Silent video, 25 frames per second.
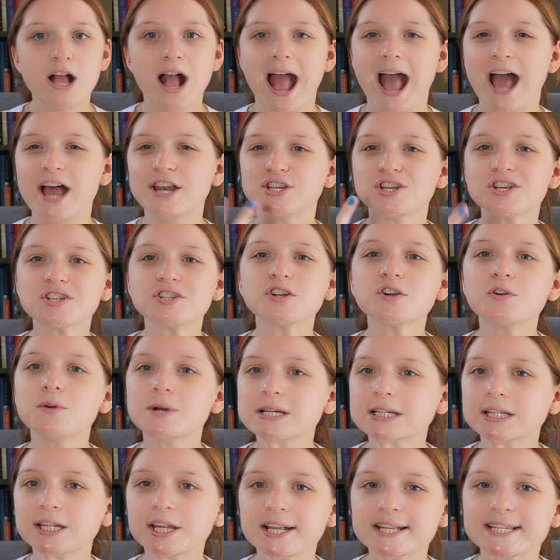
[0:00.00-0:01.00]
And just a
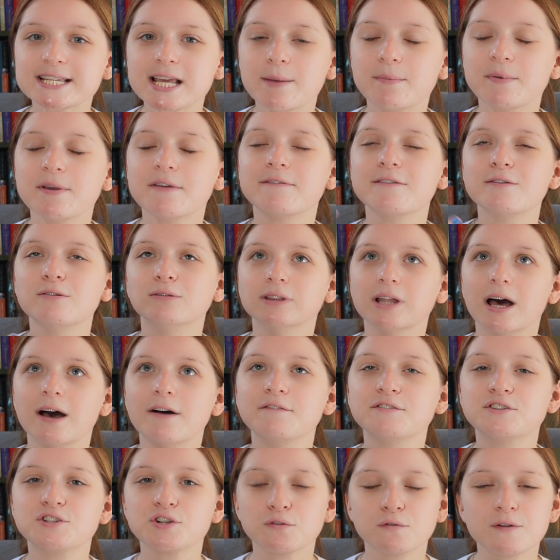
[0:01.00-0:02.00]
quick little tip, if you
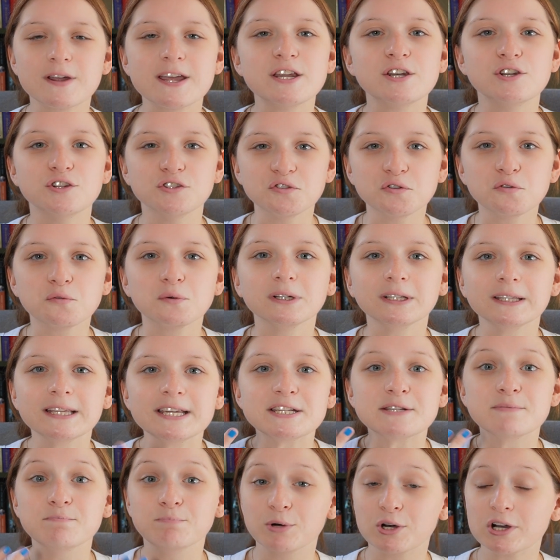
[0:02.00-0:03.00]
love to read new
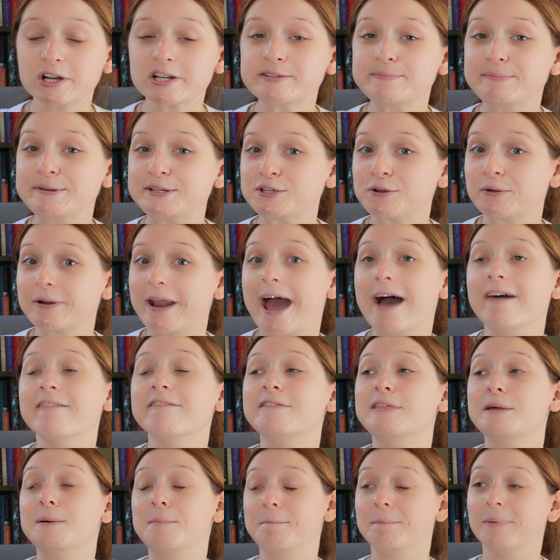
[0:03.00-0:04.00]
release books but don't
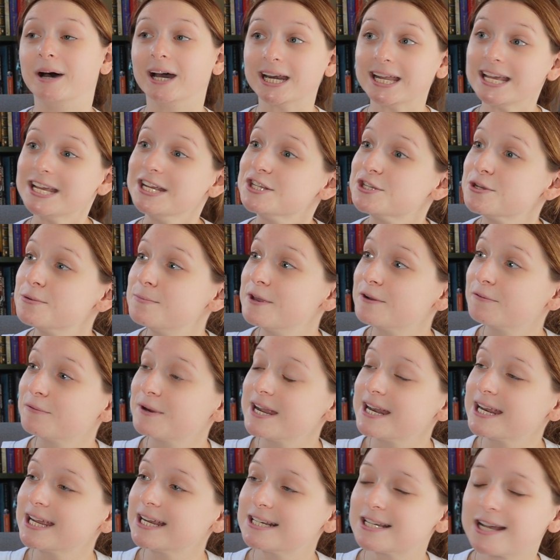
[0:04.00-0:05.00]
have the money to be
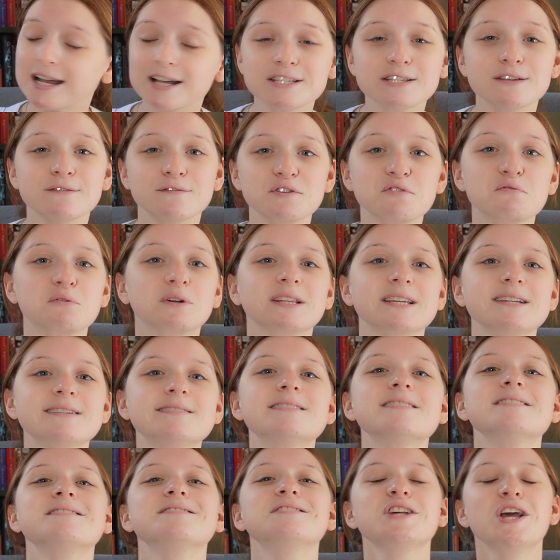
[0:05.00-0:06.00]
reading tons of new
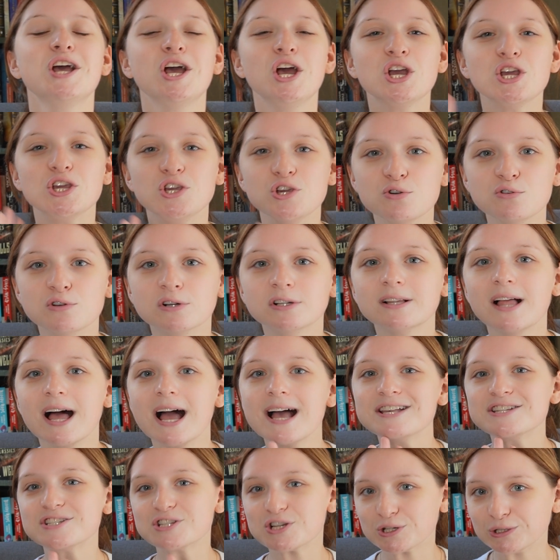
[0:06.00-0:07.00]
releases,
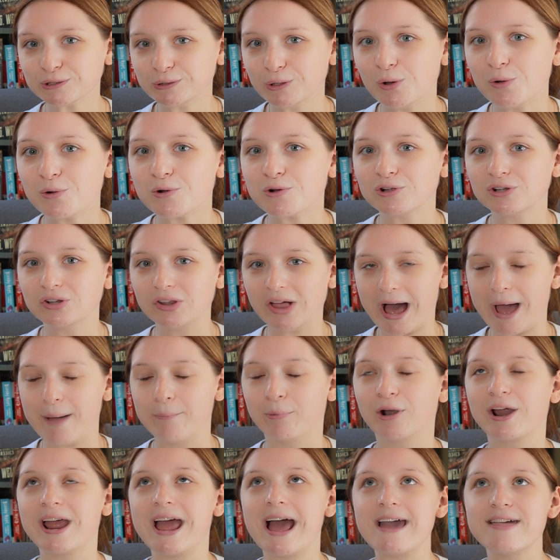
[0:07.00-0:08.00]
utilize your local
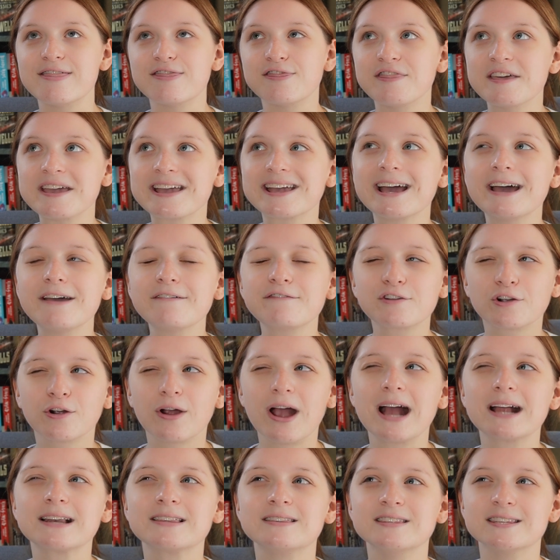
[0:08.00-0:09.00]
library. I think I've
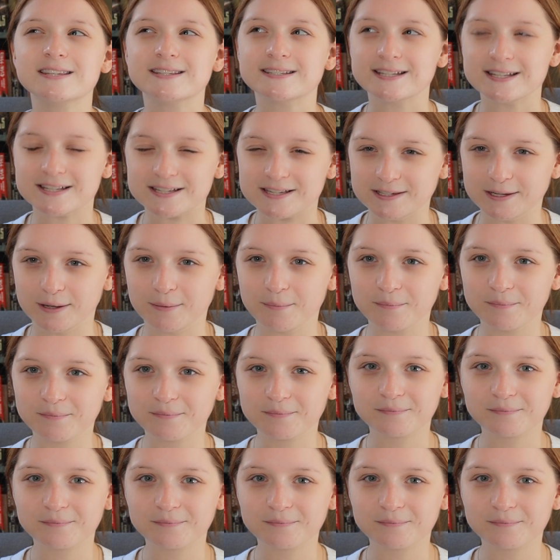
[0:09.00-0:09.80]
cracked the system.